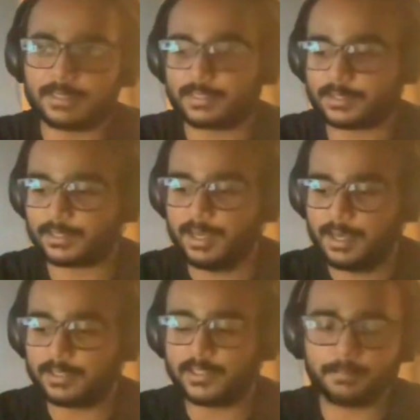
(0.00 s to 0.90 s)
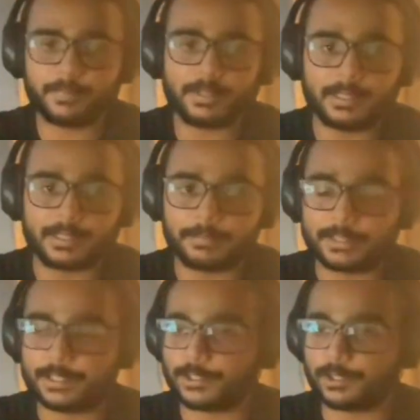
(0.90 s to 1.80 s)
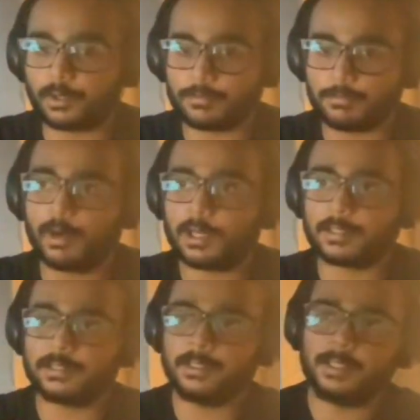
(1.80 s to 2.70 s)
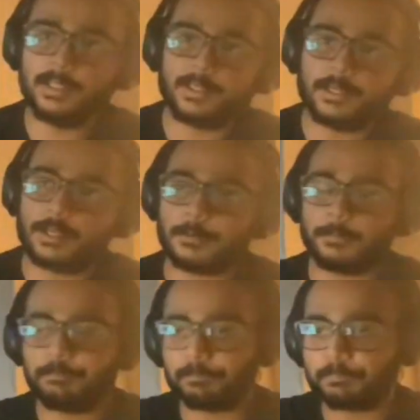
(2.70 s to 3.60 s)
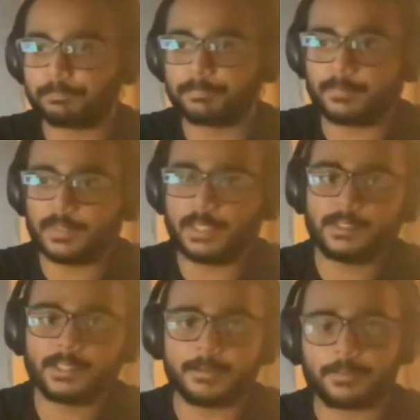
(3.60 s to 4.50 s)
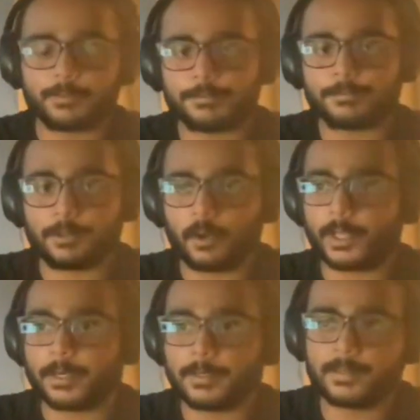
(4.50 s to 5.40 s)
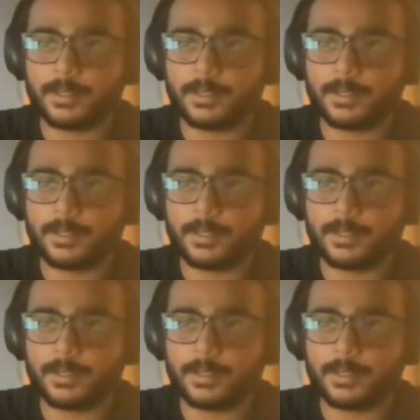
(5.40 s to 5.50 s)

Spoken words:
It's just a repetition of one uh, type of coin.